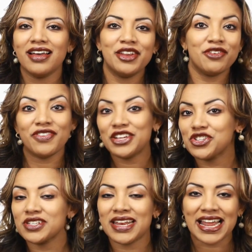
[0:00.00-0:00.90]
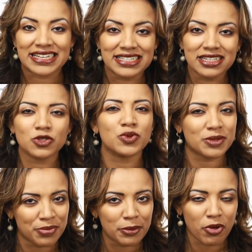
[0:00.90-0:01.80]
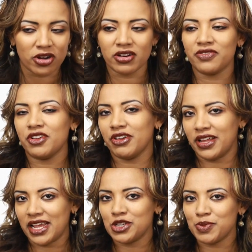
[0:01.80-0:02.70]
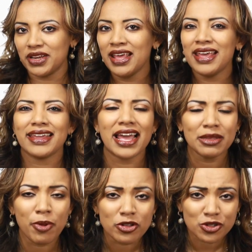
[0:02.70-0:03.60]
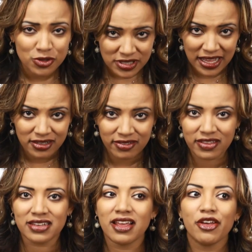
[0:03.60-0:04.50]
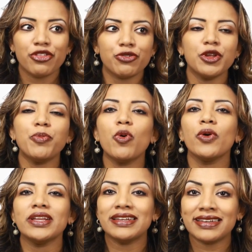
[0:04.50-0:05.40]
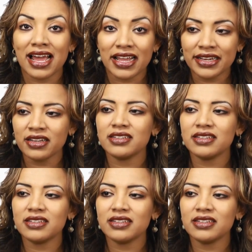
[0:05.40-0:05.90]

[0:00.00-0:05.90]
innovation and ideas was a big part of their engagement. Gallup also said that 3.9